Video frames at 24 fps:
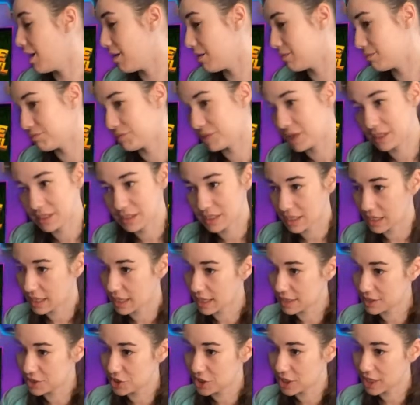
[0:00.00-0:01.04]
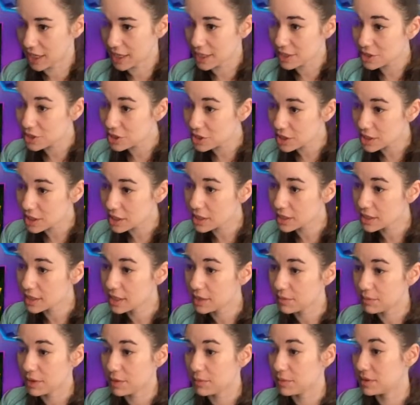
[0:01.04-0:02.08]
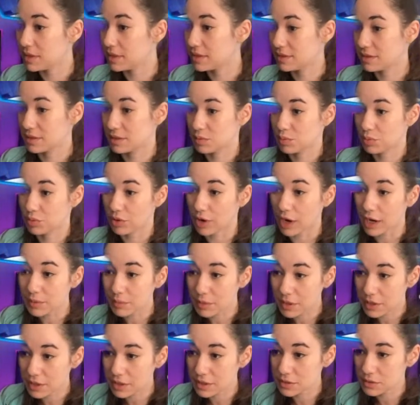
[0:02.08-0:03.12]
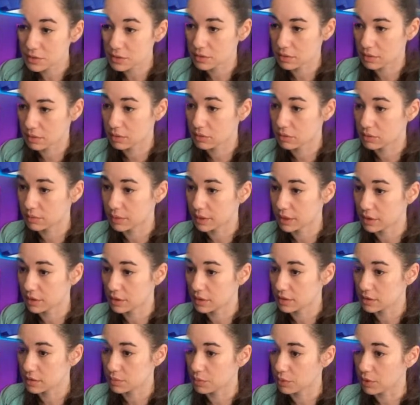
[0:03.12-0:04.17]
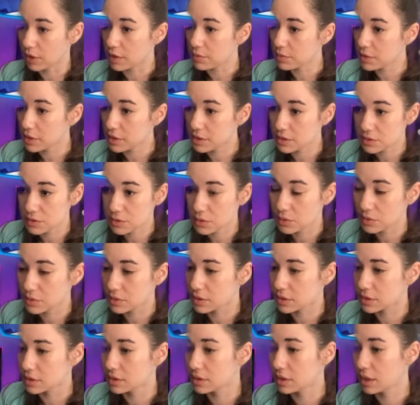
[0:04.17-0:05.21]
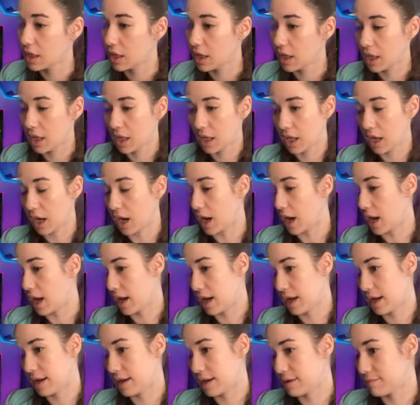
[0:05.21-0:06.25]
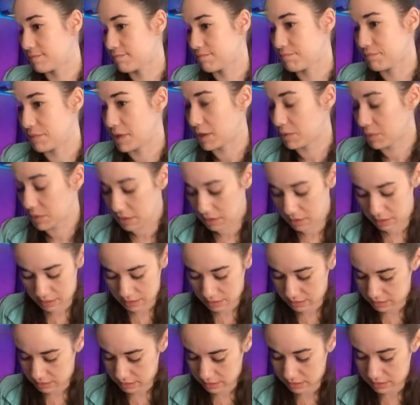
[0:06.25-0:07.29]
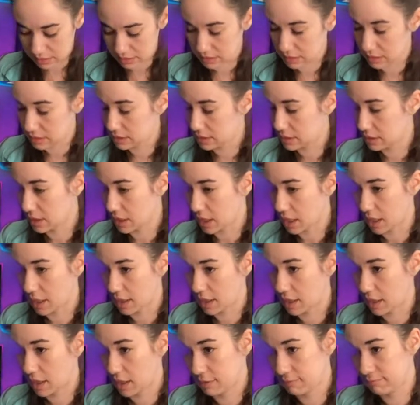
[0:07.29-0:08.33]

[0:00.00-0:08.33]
let's say education. Maybe this is primary, oh my goodness, primary school. Maybe this is, I